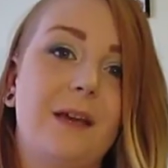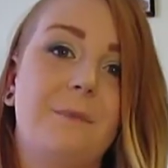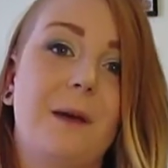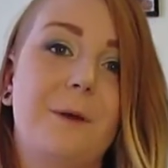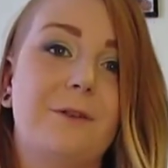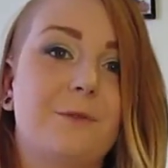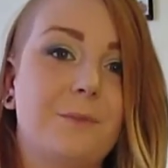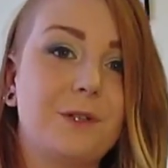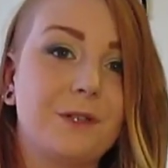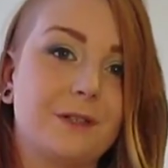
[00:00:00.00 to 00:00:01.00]
in my bedroom,
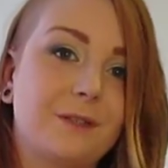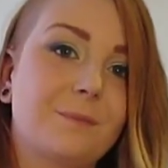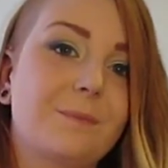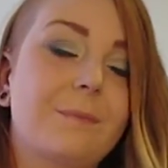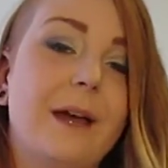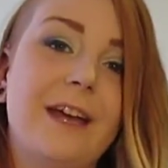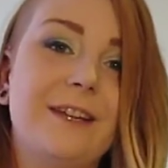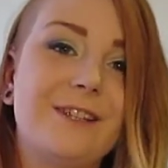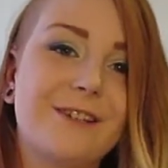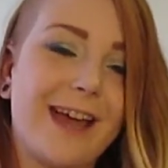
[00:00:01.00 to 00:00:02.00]
which is
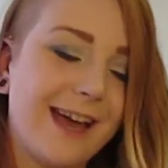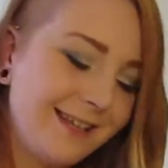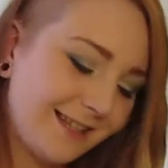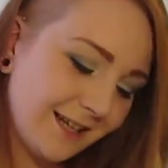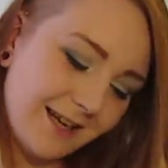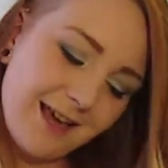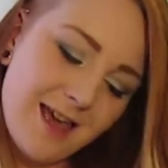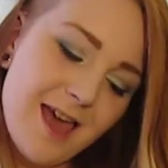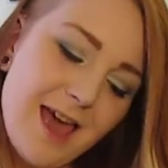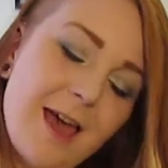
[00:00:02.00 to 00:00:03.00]
behind you guys.
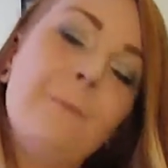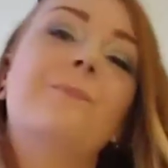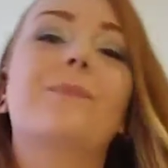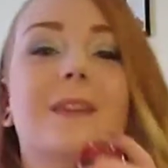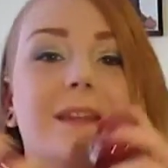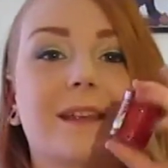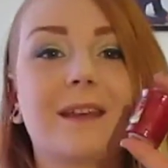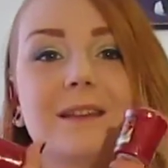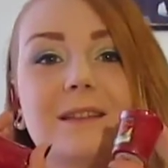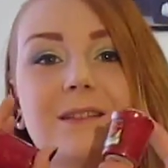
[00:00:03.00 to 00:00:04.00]

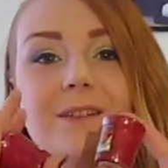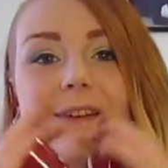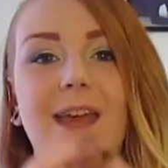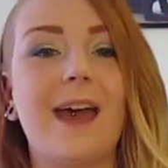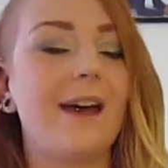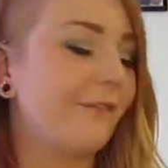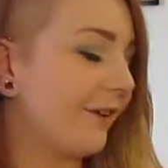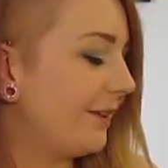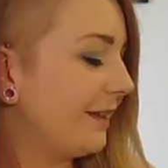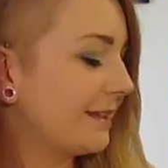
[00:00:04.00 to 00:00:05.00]
So yeah, I've
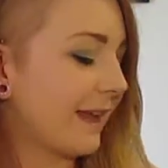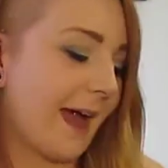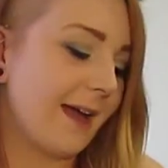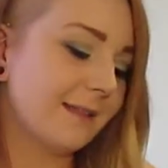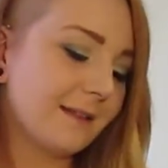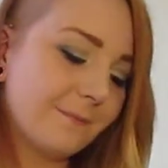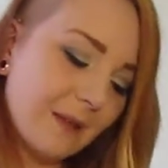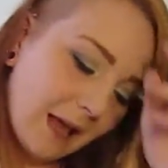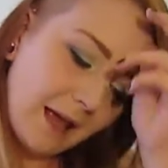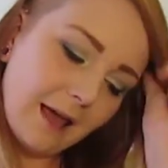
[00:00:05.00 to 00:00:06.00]
got these guys.
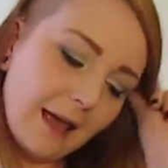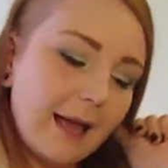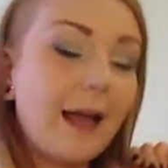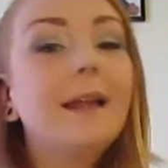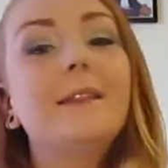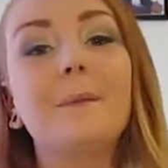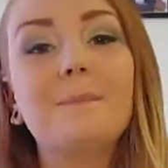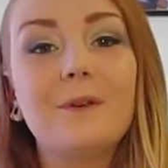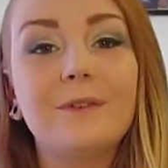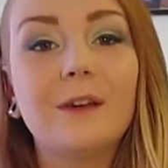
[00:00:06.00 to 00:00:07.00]
And then
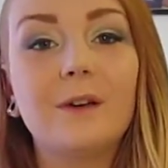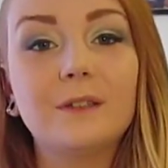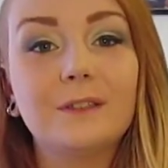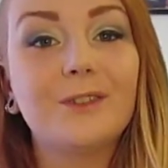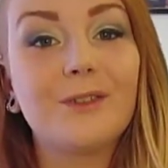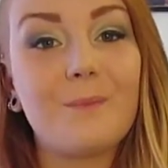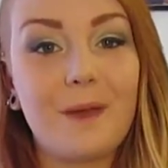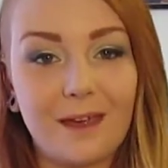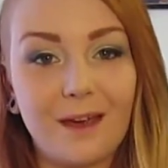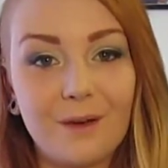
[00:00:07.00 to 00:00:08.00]
moving on to the
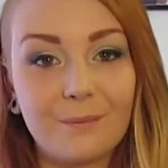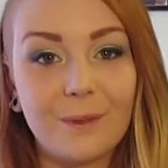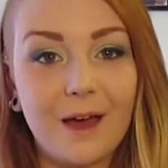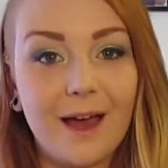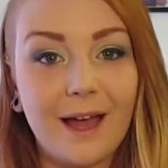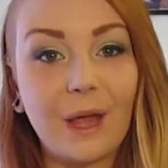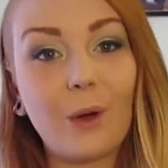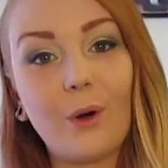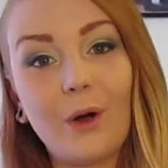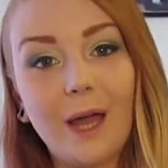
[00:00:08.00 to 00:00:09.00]
makeup that I
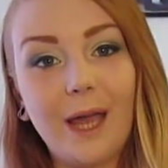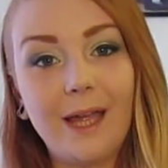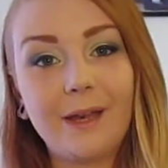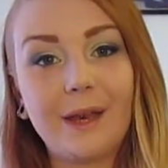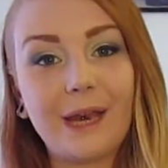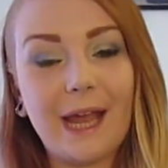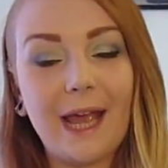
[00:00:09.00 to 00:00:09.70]
got in